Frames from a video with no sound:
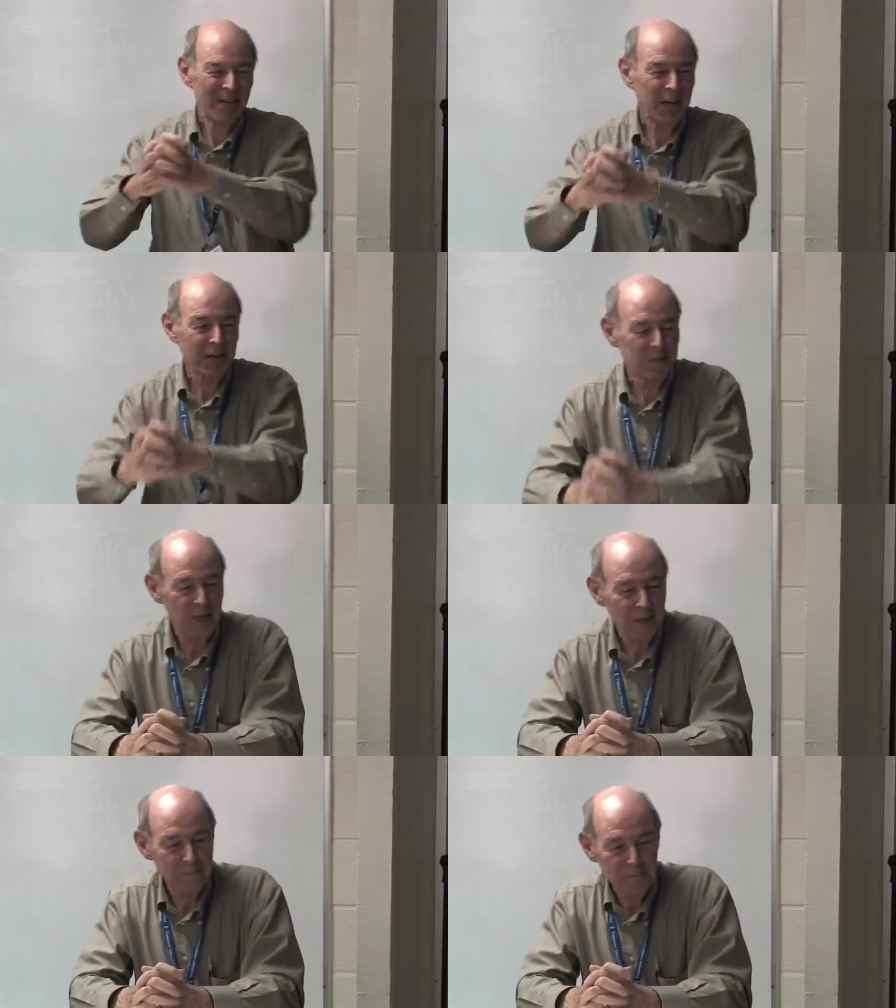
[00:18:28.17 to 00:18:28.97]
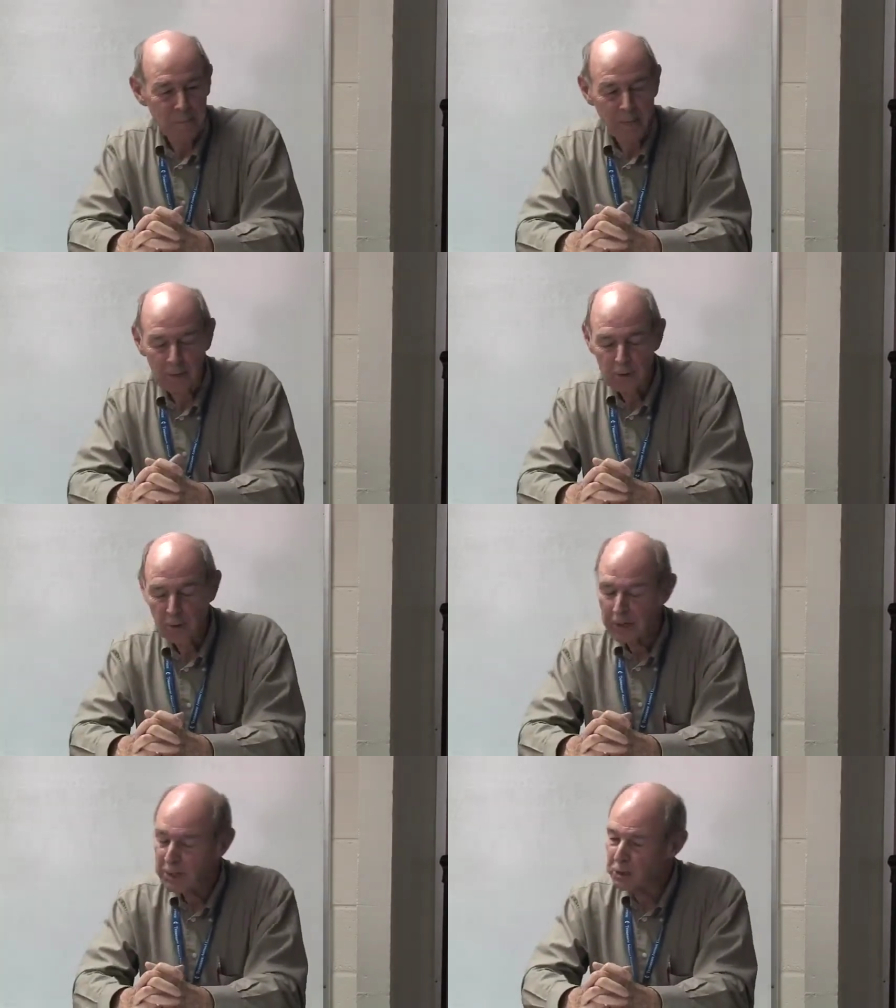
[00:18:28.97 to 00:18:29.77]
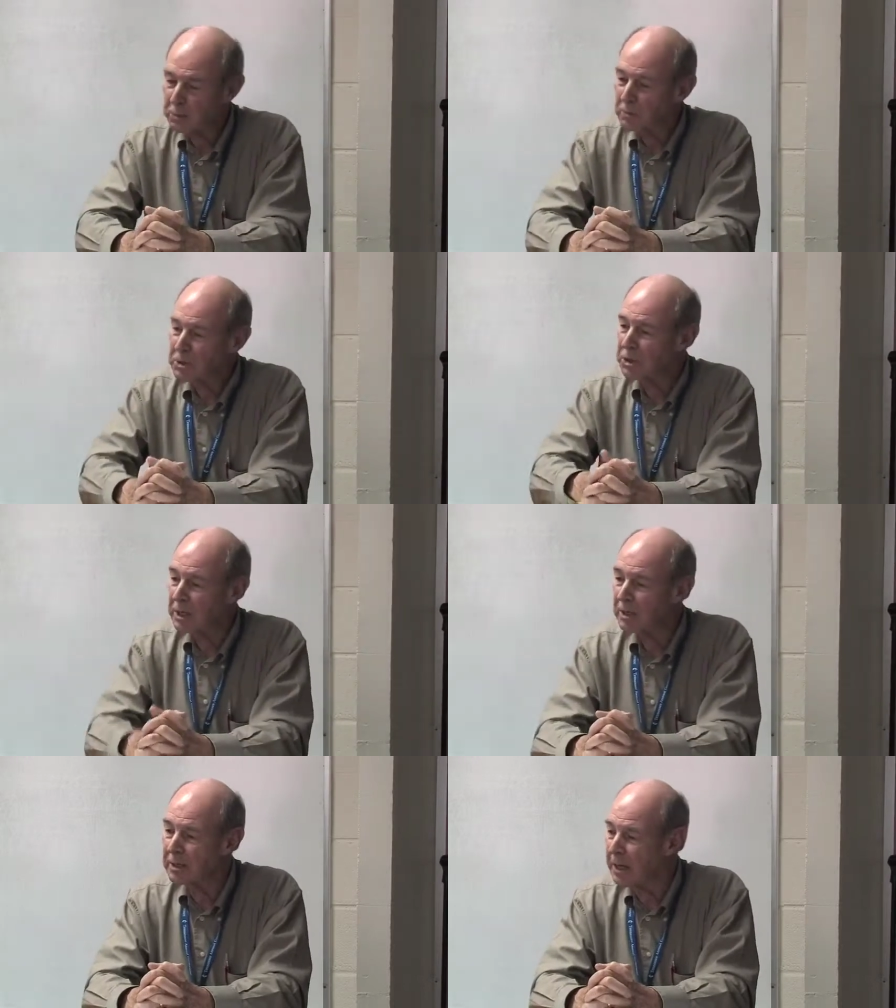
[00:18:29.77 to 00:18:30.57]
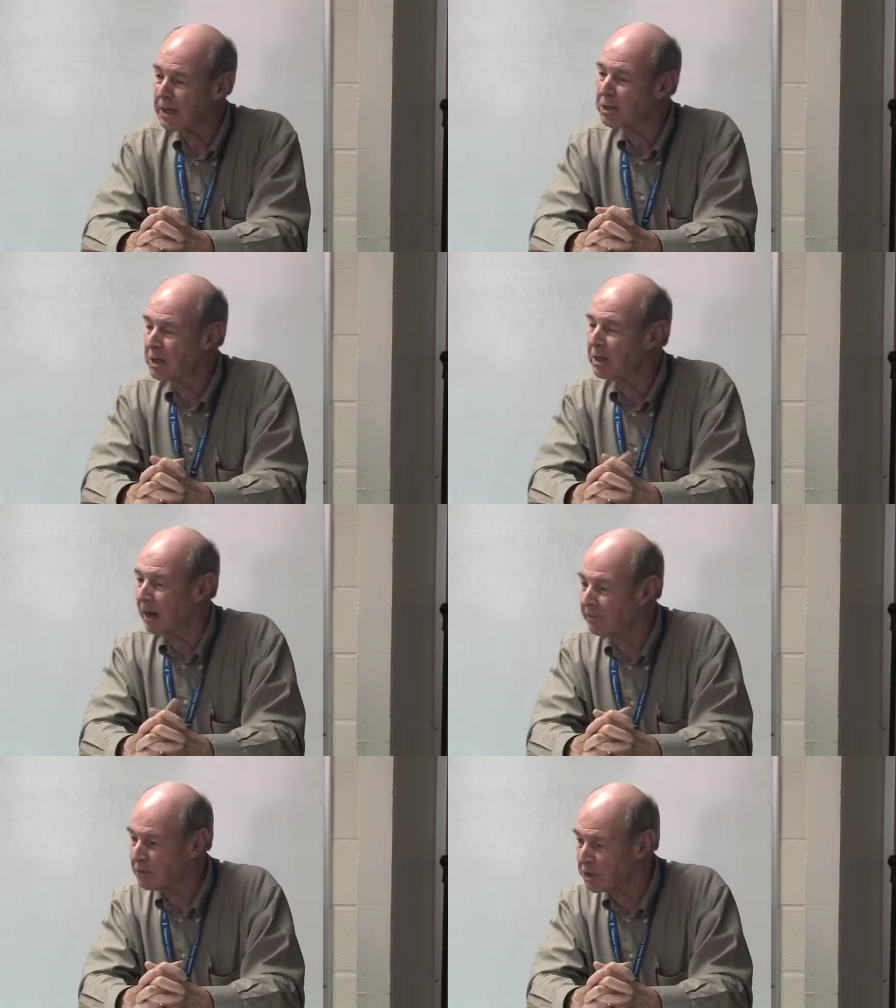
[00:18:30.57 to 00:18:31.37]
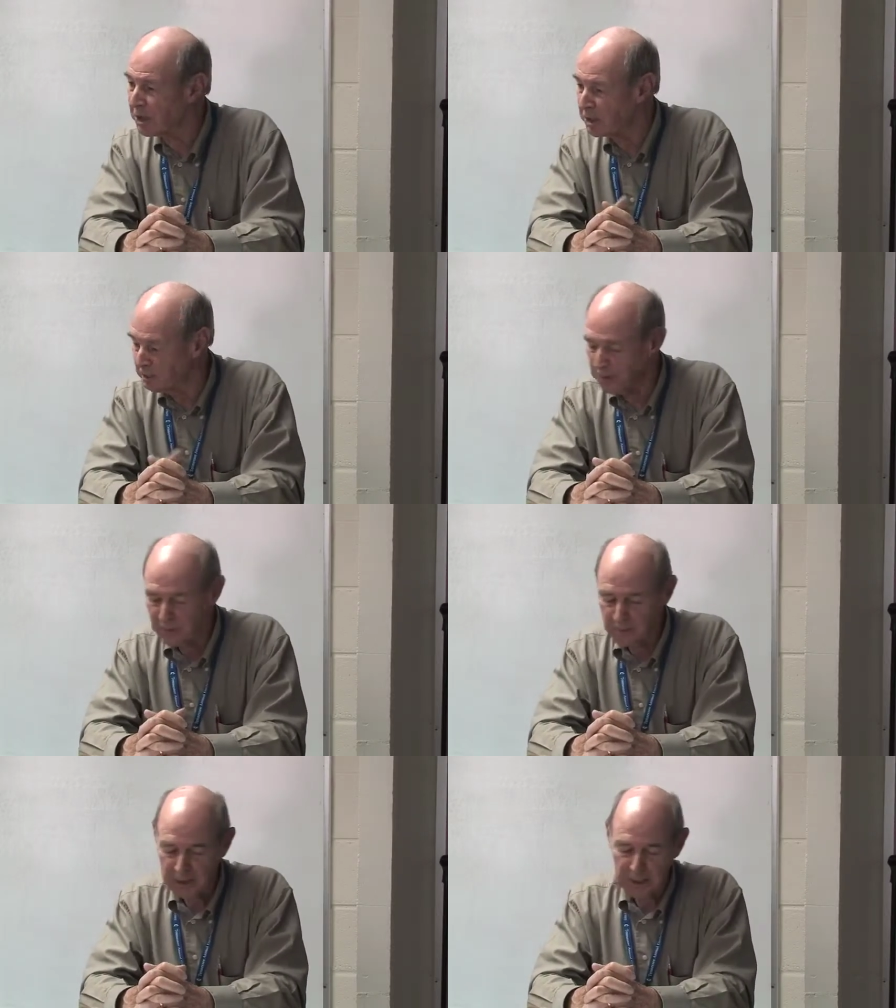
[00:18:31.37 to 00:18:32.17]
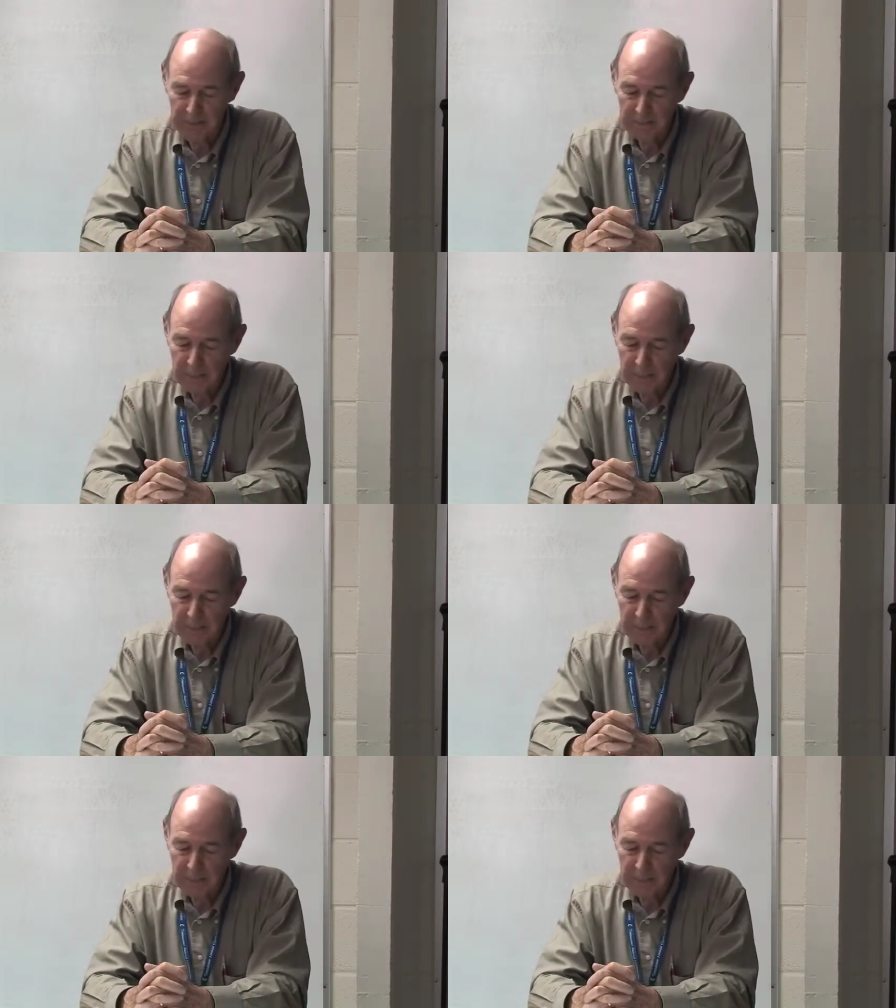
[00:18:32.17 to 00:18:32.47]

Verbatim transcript: and uh, Grace was engaged in conversation with me.